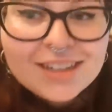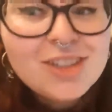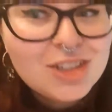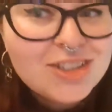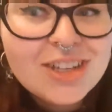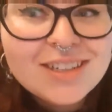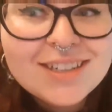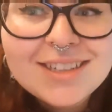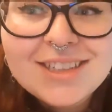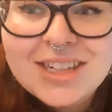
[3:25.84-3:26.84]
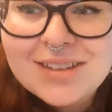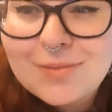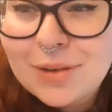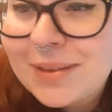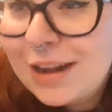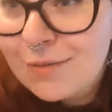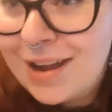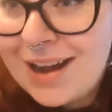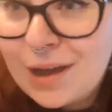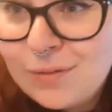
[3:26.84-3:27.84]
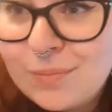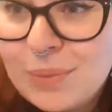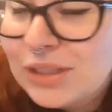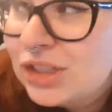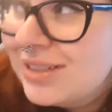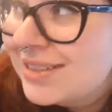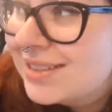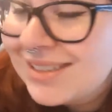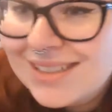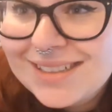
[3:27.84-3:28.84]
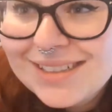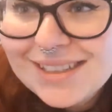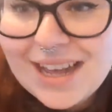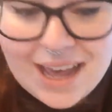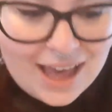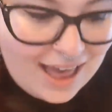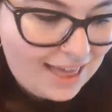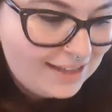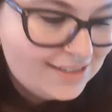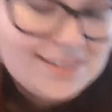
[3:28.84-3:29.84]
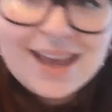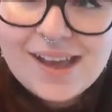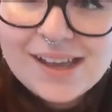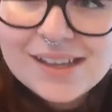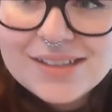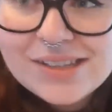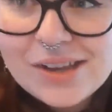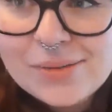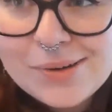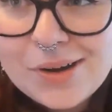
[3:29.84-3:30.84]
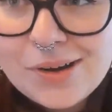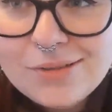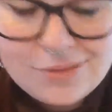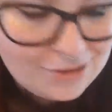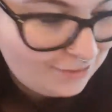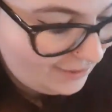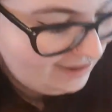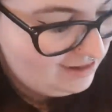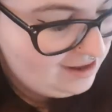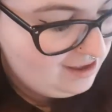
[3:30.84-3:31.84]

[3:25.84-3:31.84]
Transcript: She's good. She doesn't want to be in it right now, but she's excited. And yeah, so we're off on the way.